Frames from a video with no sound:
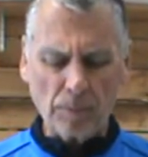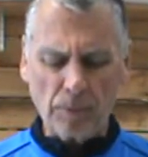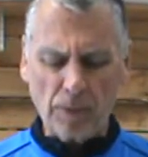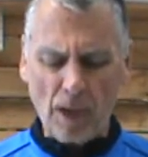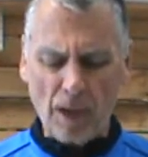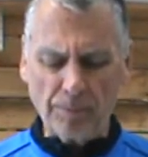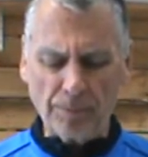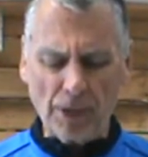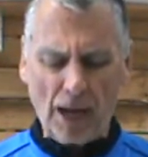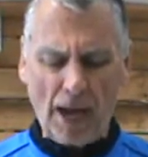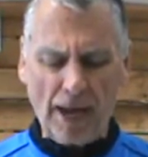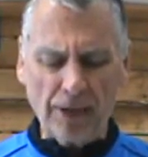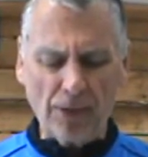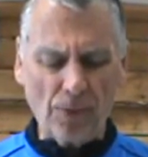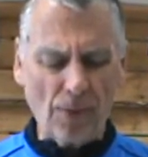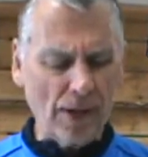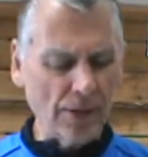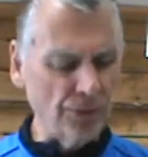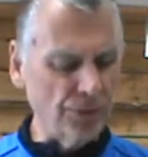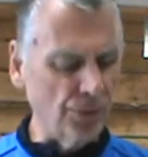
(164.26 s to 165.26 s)
I'm dying to
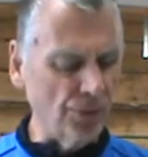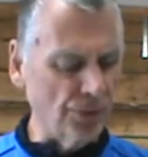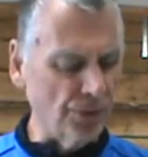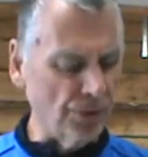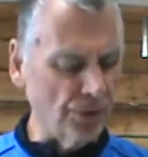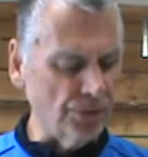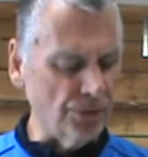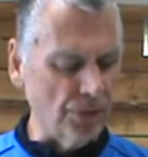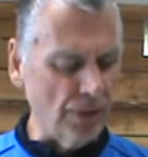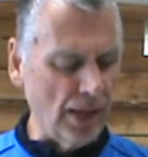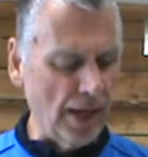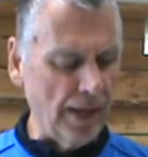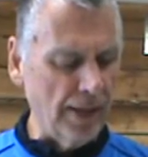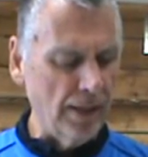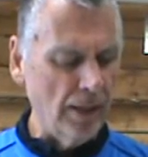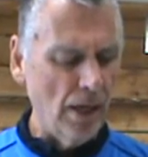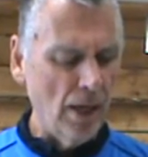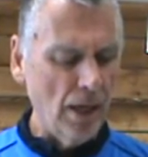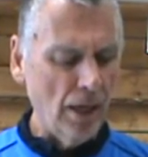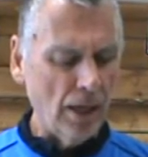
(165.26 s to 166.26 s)
go out and shoot this
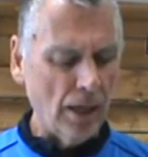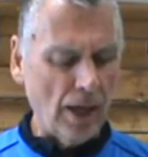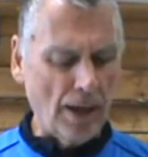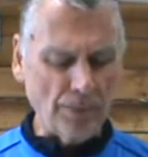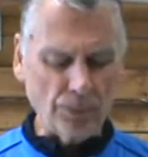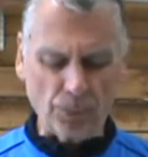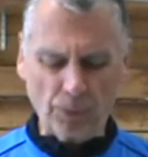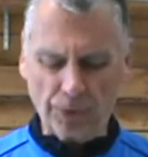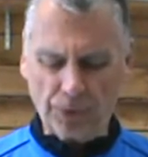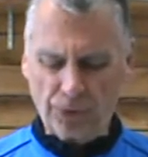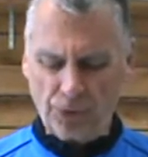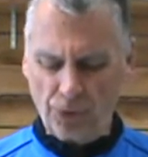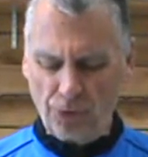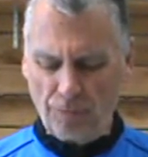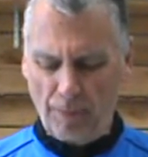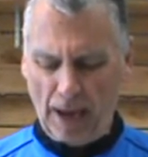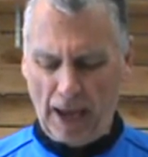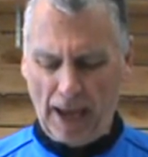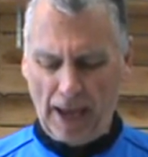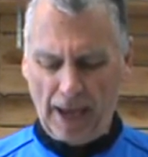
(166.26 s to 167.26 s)
today. Comes with two
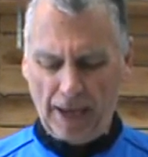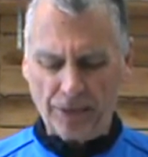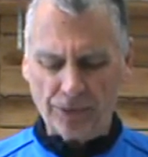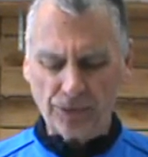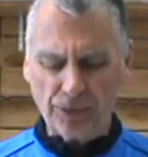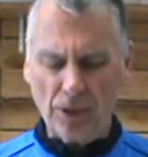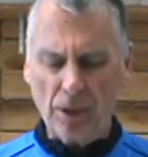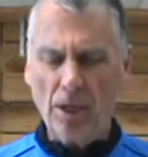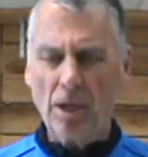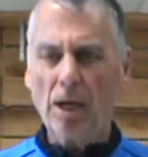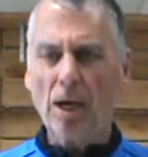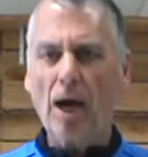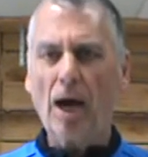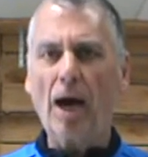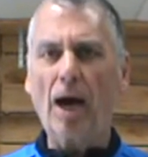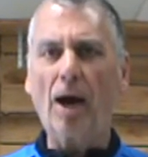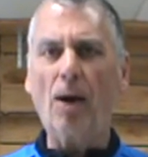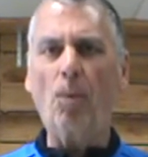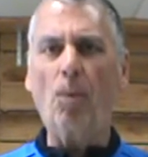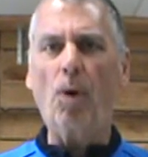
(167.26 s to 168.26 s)
mags.
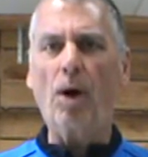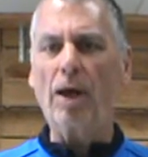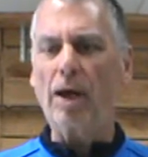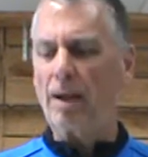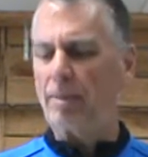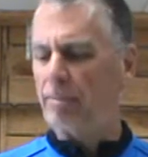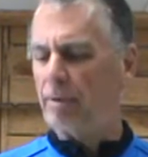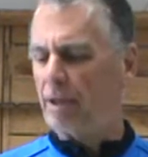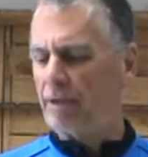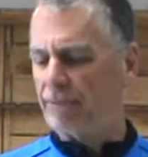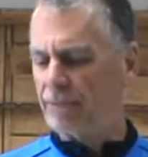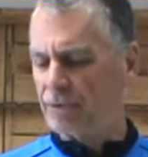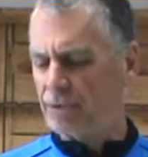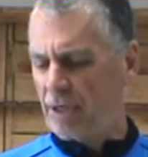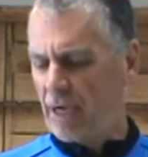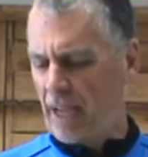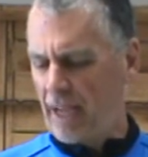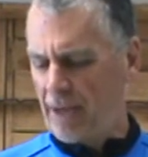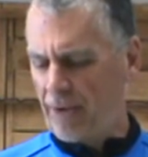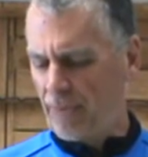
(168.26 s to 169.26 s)
One I believe is
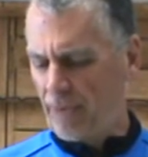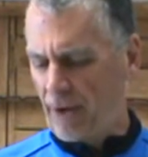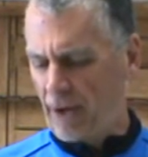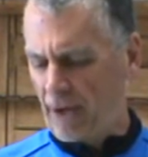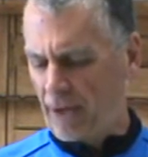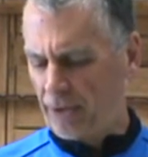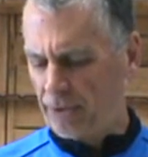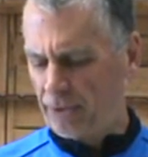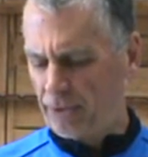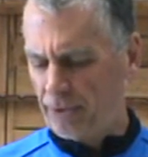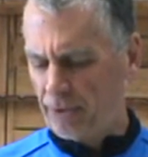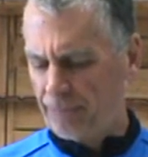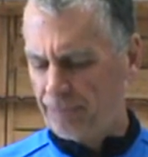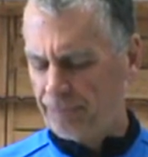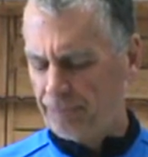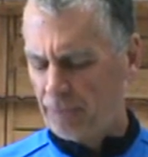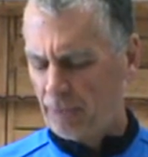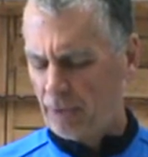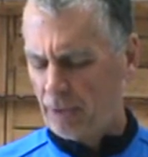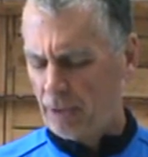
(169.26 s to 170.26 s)
an 8-rounder.
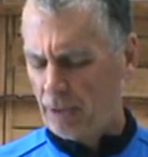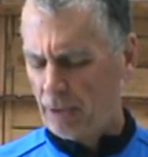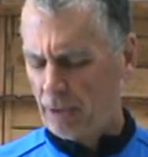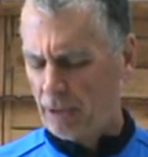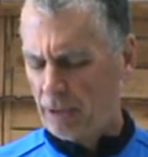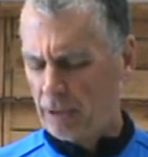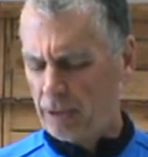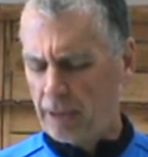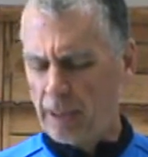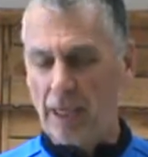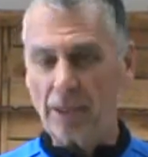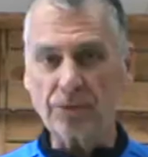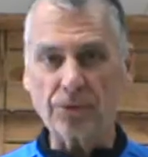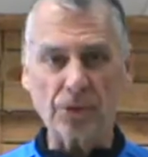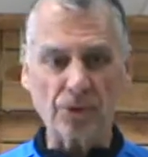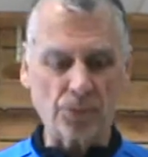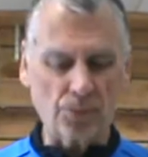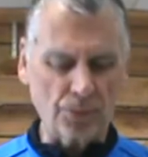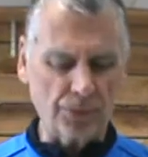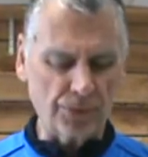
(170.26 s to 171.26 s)
Yes,
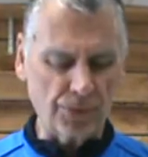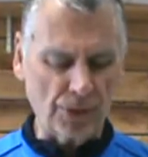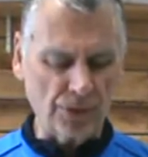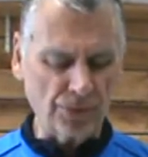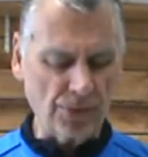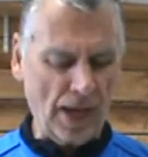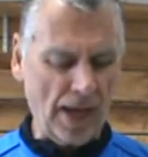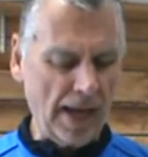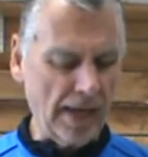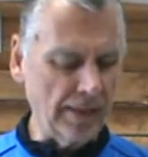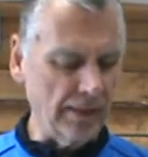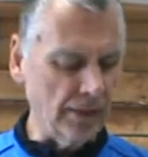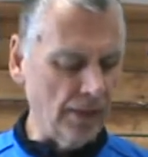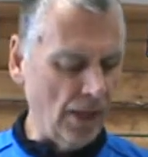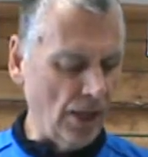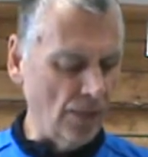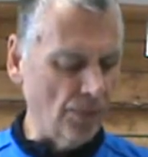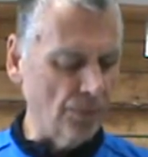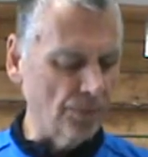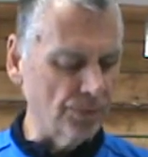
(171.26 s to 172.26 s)
this one says 8.
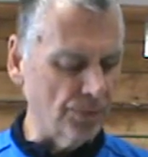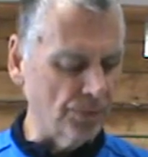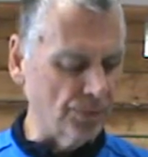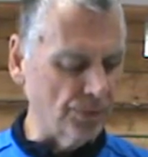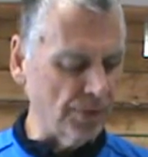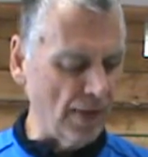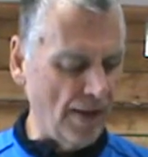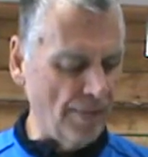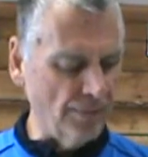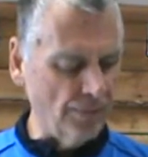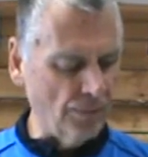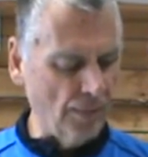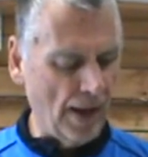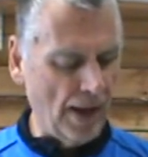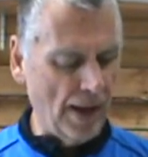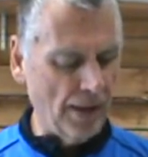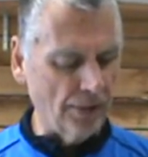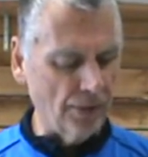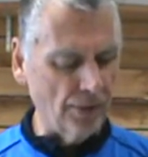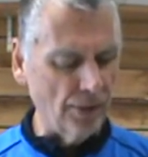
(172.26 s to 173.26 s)
The other one's a
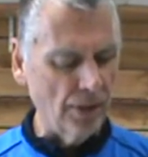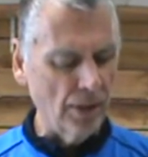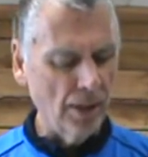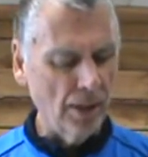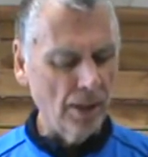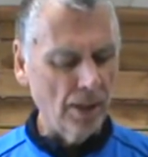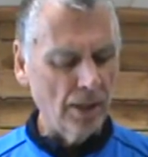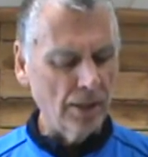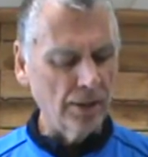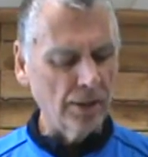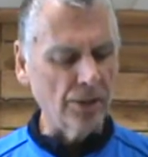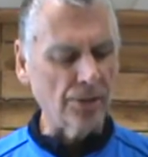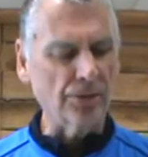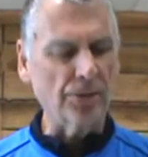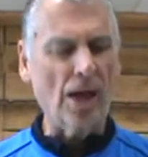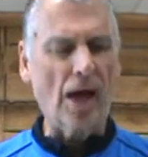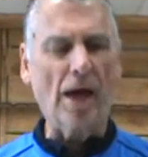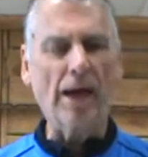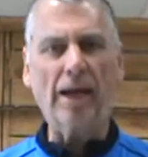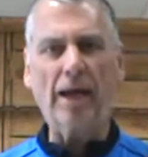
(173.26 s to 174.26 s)
7-rounder. Does
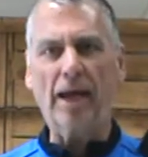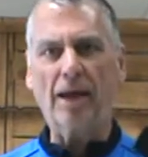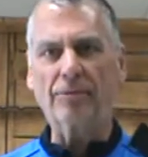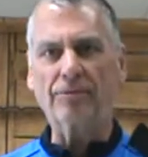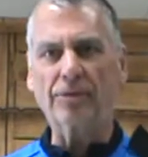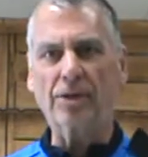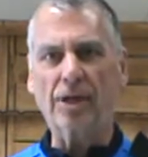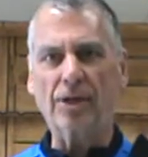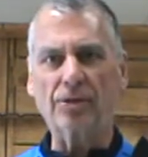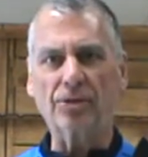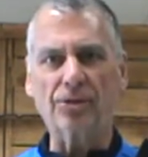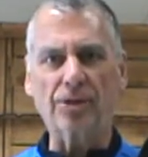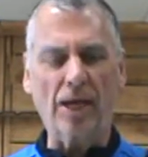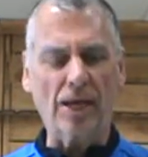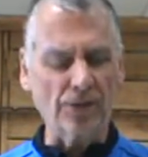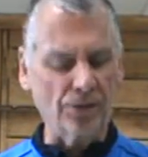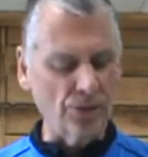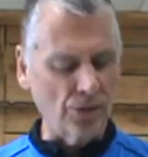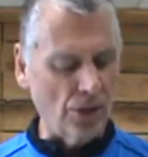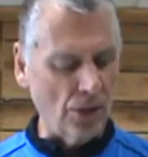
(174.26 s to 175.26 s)
not have the
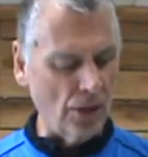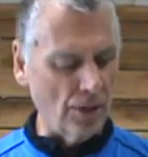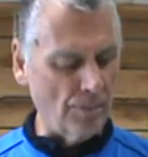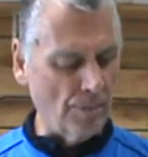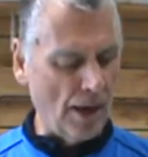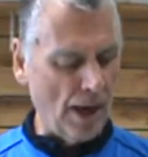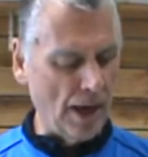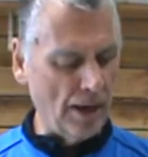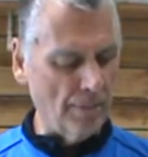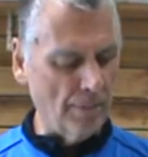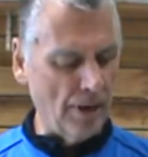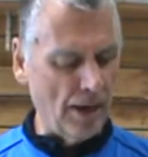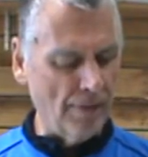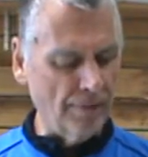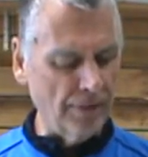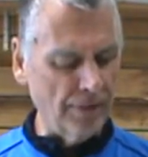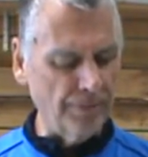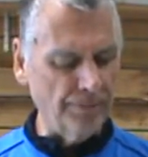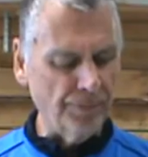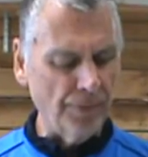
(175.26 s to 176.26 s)
extension on the bottom
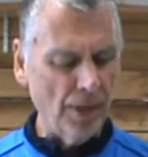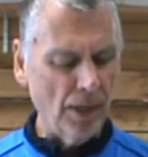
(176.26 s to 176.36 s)
of it.